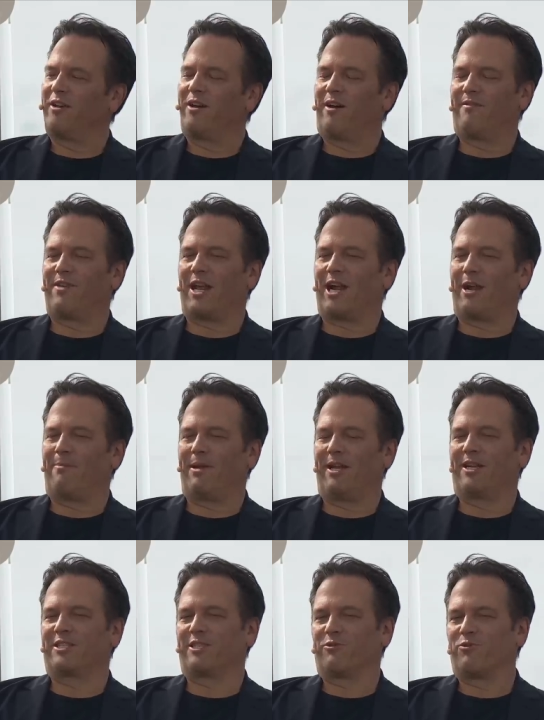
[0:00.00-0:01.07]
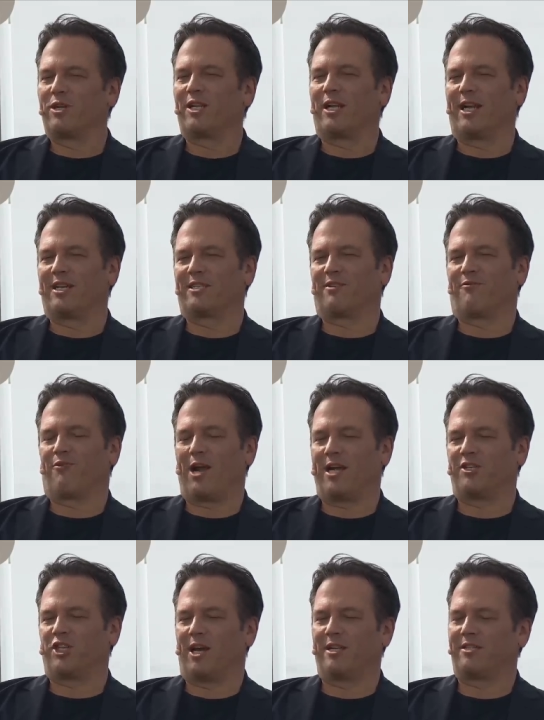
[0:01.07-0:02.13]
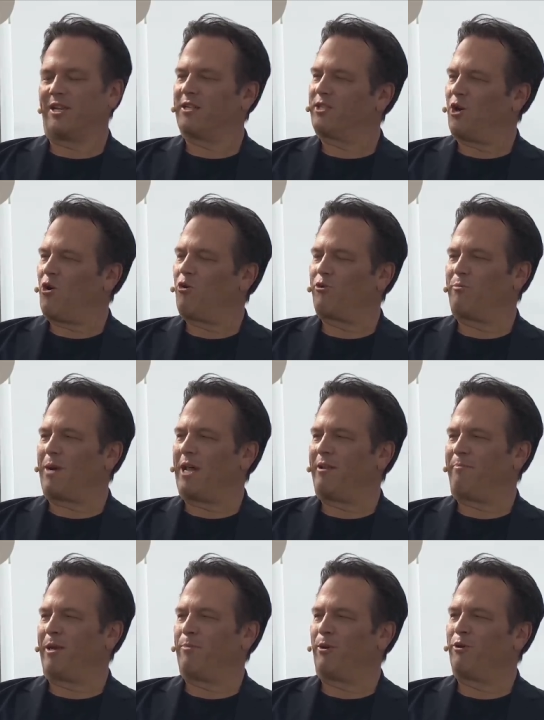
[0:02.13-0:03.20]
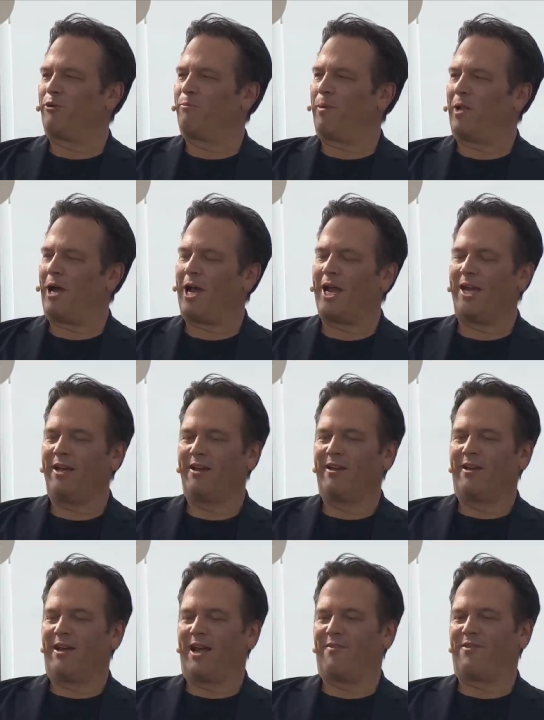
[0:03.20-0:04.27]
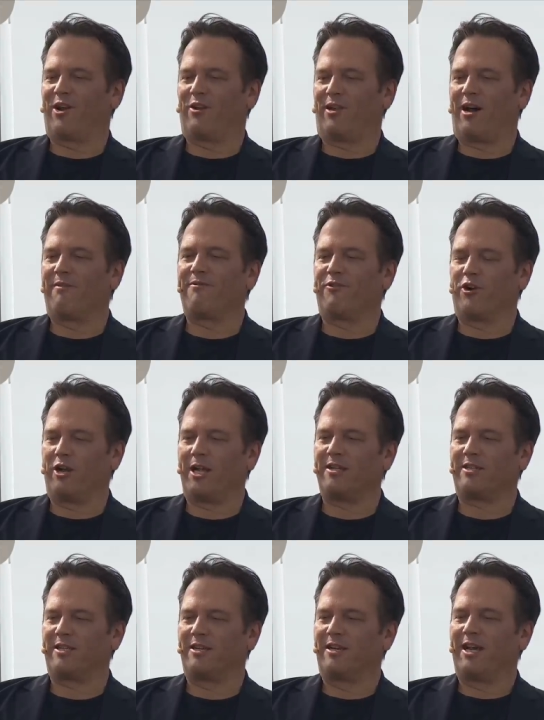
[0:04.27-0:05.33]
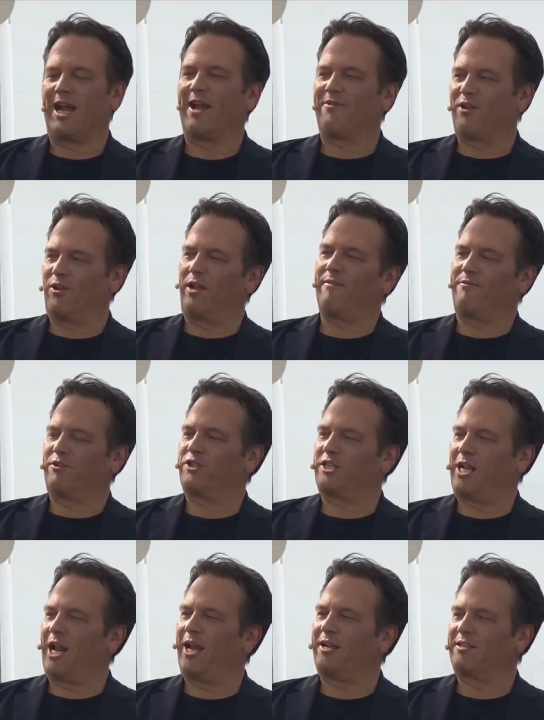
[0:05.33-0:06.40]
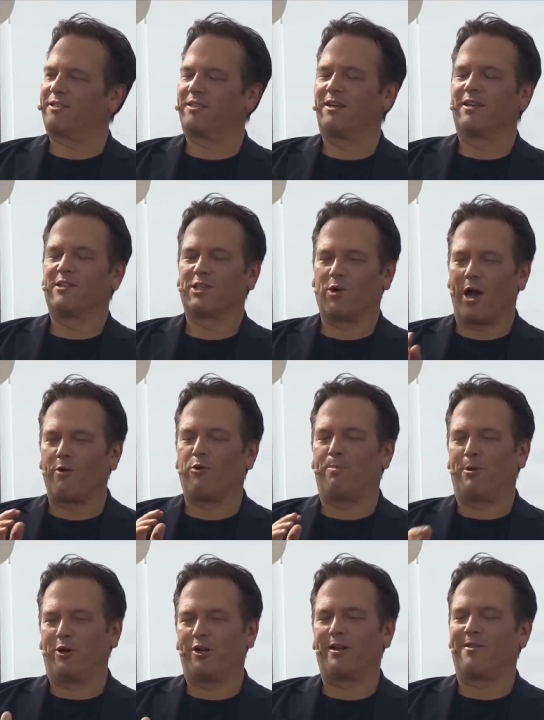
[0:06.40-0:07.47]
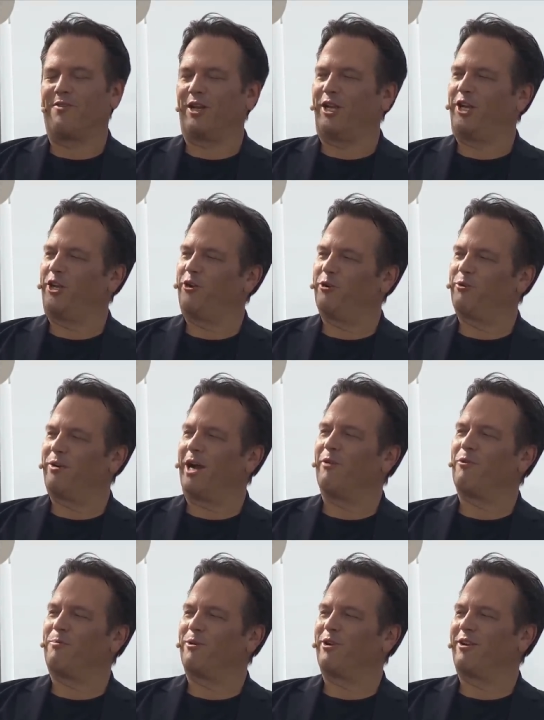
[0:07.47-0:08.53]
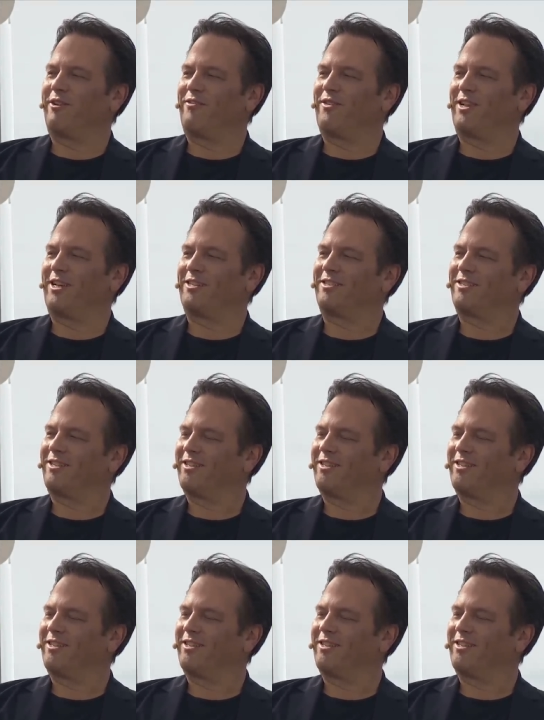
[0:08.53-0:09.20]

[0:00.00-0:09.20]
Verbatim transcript: of that IP, because it really is a franchise that's owned by the people who play and their love for it and their love for snakes. So I will put it in the queue. I will put it in the list.